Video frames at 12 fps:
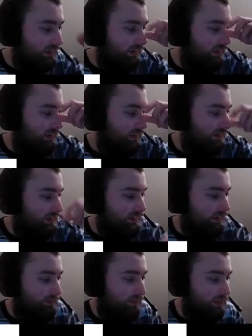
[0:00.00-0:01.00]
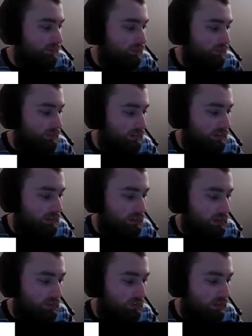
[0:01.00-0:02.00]
contested match between these
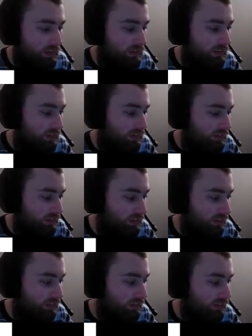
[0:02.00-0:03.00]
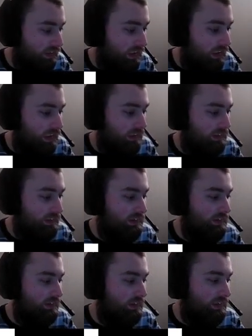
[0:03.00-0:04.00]
two ended in chaos as
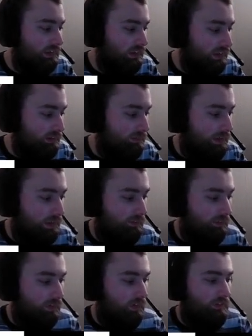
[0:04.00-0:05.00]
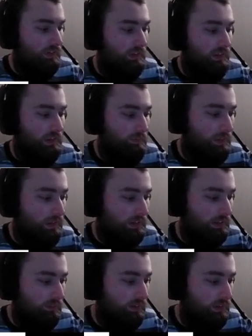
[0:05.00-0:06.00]
the six men involved in the men's
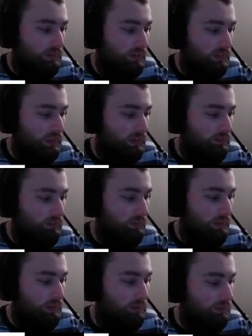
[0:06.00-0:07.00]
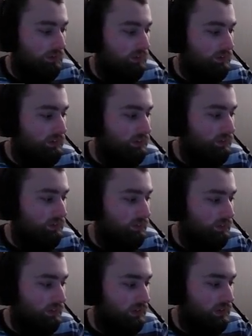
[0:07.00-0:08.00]
elimination chamber match brawled to close
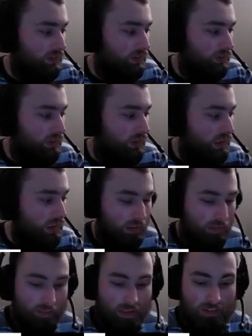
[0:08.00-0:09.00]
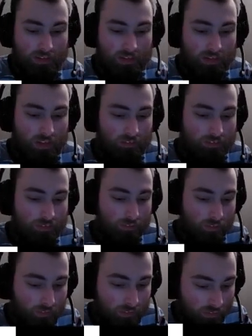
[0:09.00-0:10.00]
the show. The match itself was
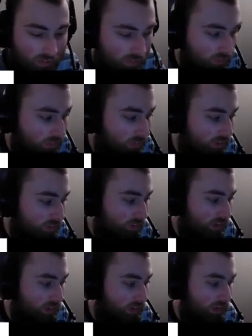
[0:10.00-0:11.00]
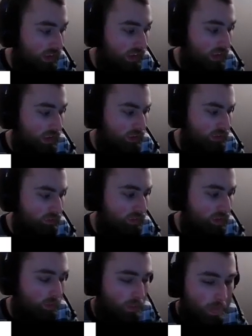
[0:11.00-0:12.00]
rolling along just fine.
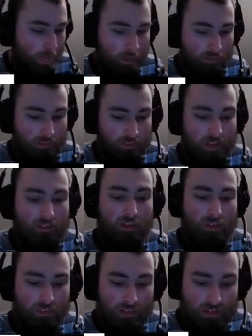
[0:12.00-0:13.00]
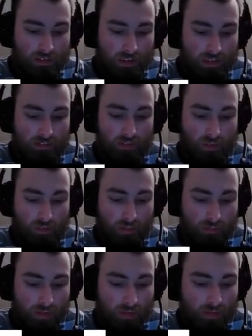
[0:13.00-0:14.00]
However, with Kevin Owens and Logan Paul